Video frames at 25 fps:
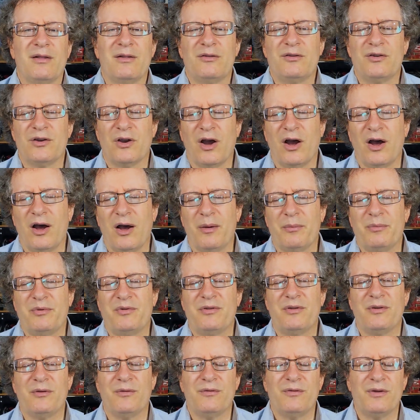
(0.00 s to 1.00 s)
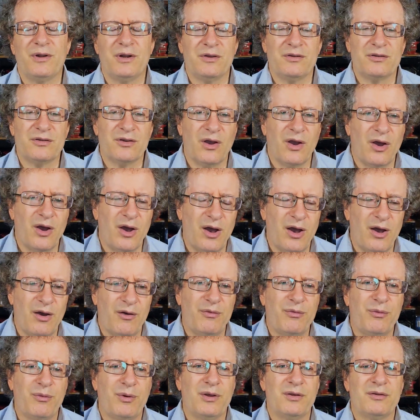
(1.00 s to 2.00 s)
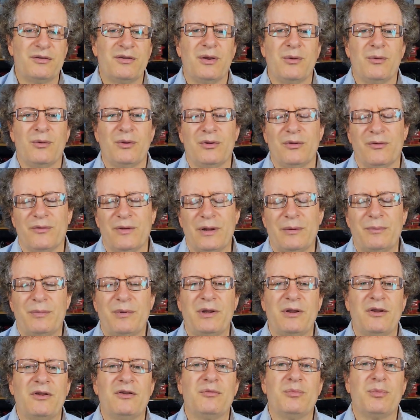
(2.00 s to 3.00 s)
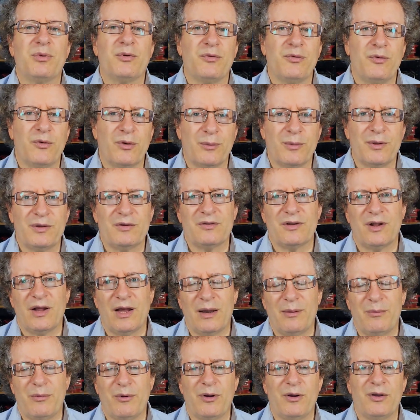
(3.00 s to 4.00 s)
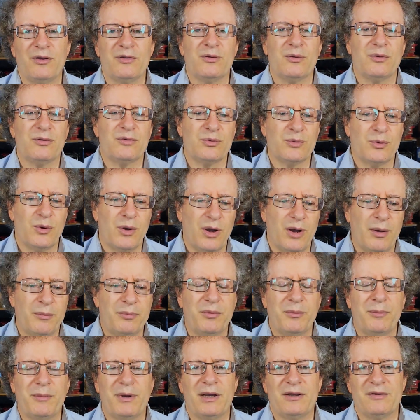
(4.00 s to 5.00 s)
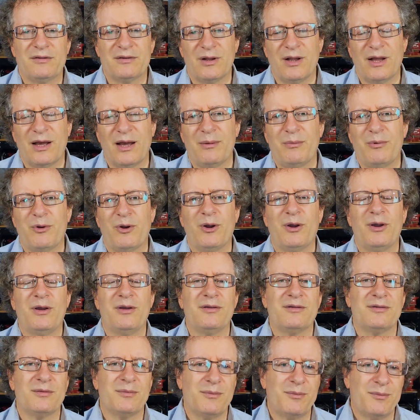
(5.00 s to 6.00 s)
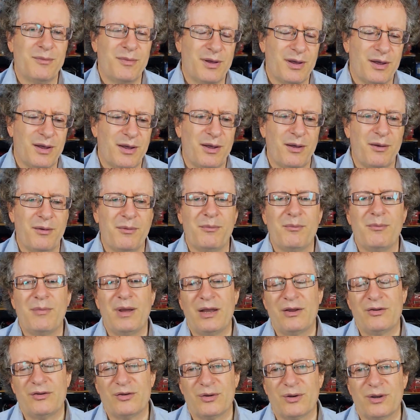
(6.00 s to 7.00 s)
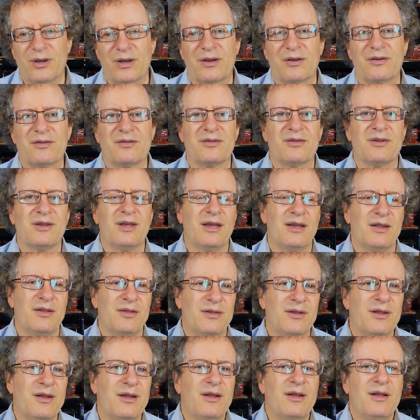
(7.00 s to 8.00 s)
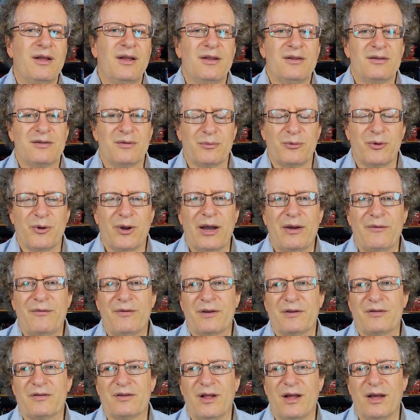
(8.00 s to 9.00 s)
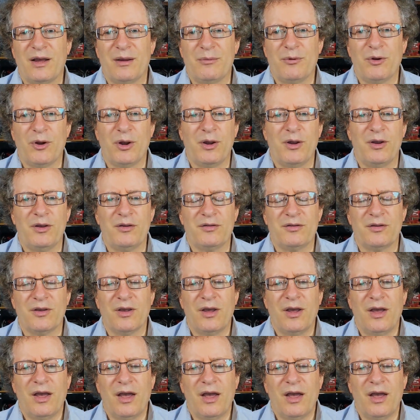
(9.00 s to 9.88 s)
jobs to finish off was they were developing these performance libraries, which were optimized libraries, matrix, and some graphics libraries.